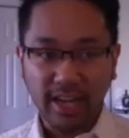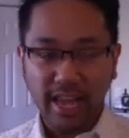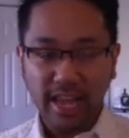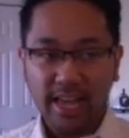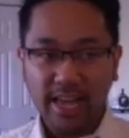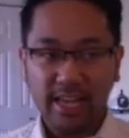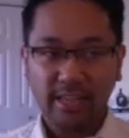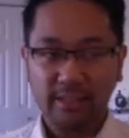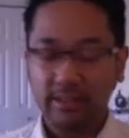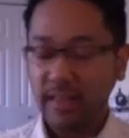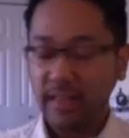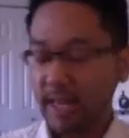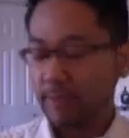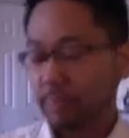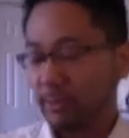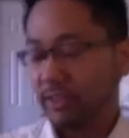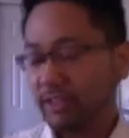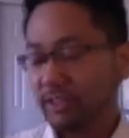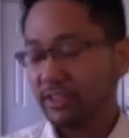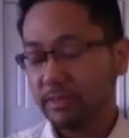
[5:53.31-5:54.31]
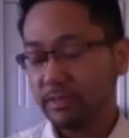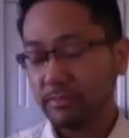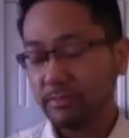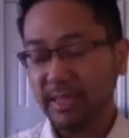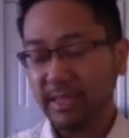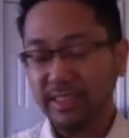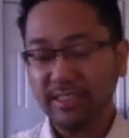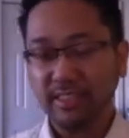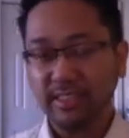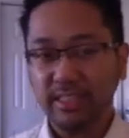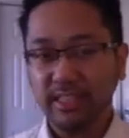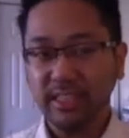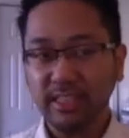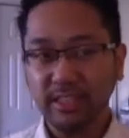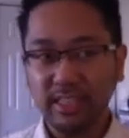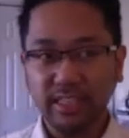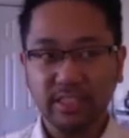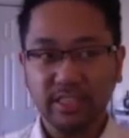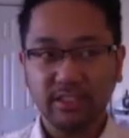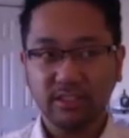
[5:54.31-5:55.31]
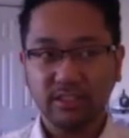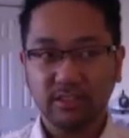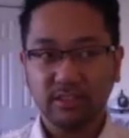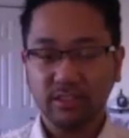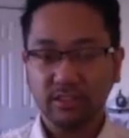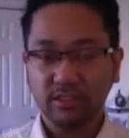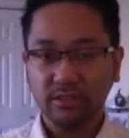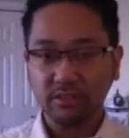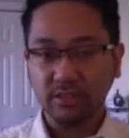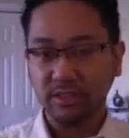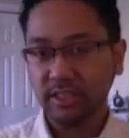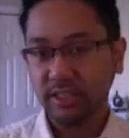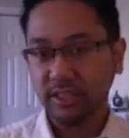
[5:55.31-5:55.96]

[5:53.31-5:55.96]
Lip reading: and that person basically leads the students,